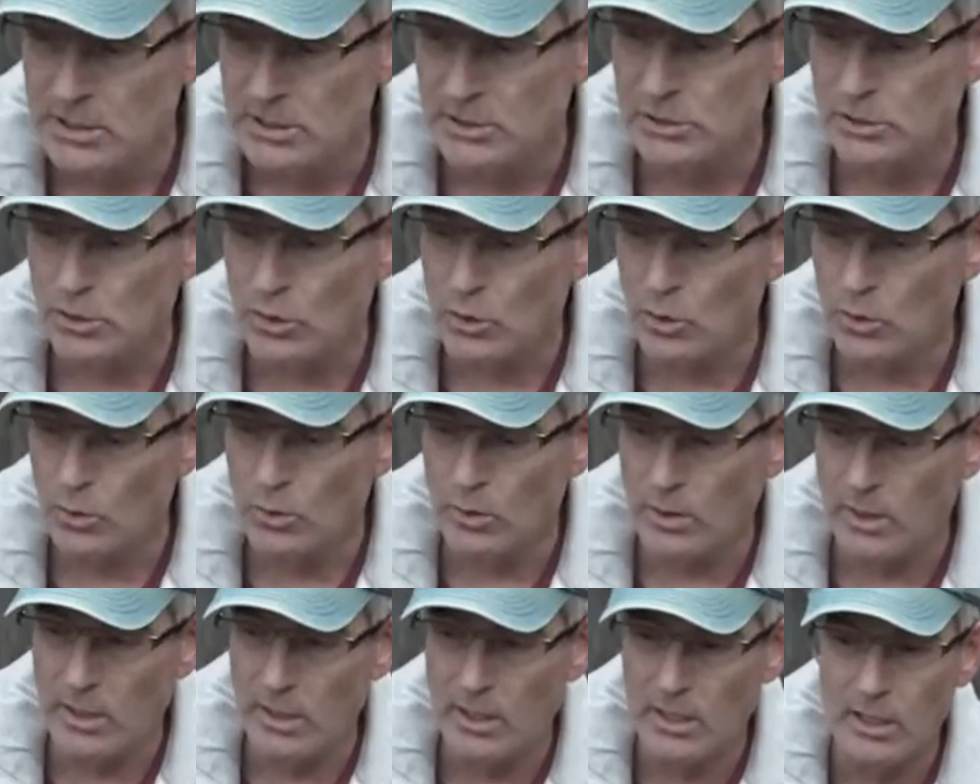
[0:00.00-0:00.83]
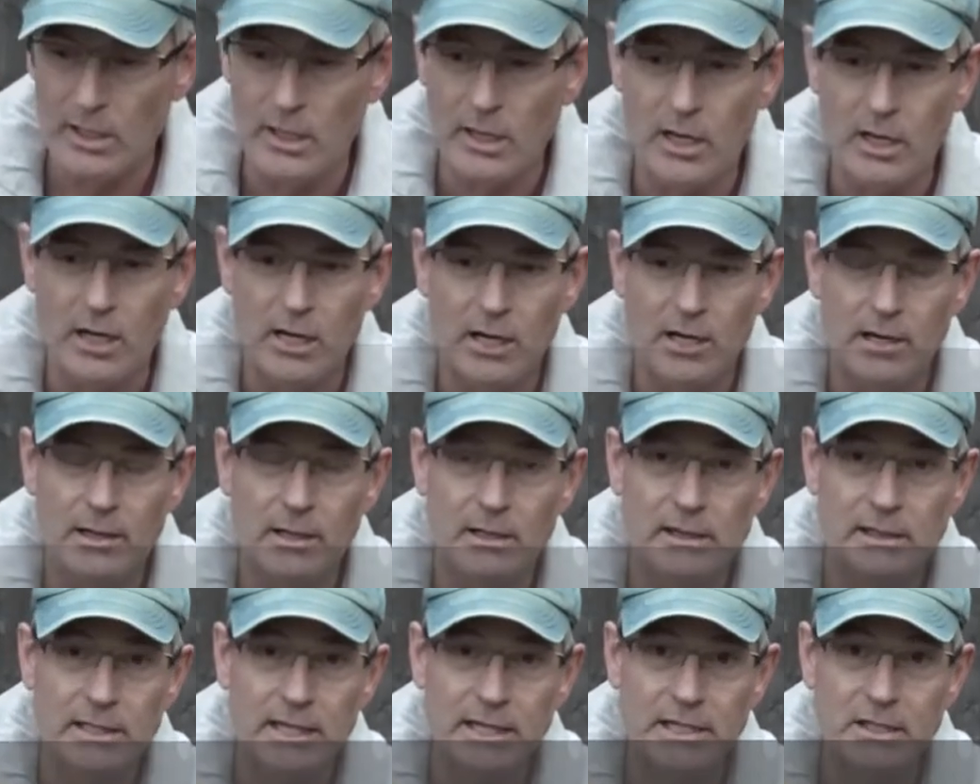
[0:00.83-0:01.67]
So uh,
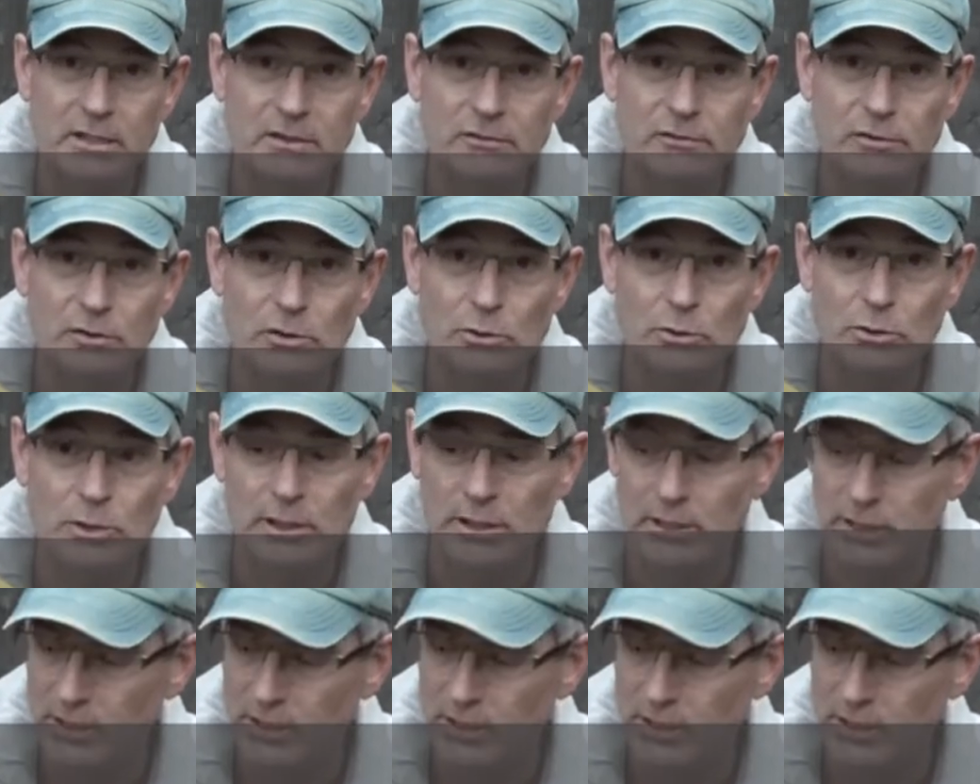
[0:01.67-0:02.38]
lighter fluid